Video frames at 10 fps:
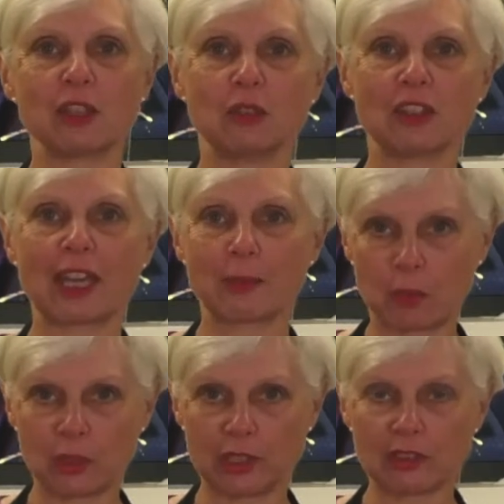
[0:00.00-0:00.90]
you to that
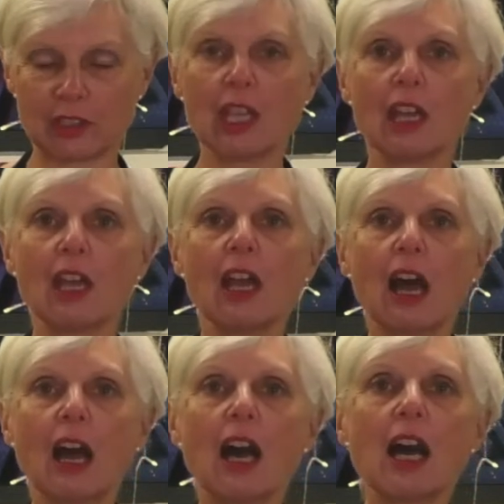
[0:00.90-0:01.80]
point.
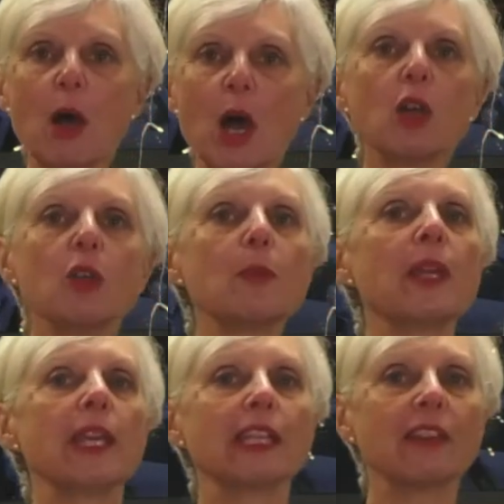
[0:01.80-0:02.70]
I'm
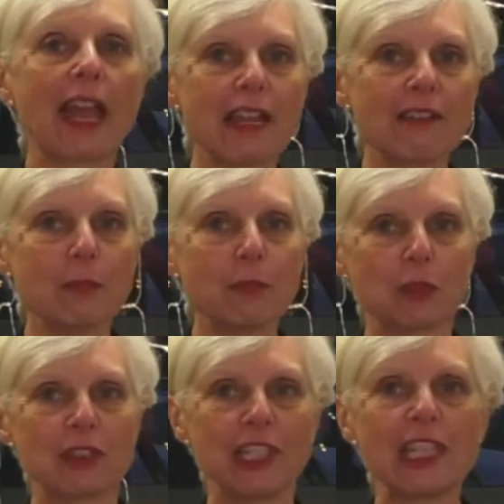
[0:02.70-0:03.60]
hoping that
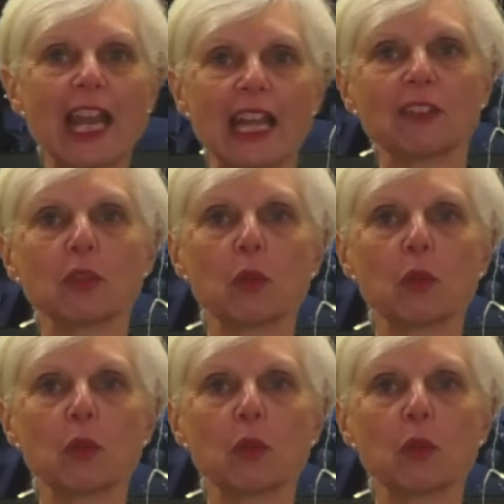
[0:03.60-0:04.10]
everybody has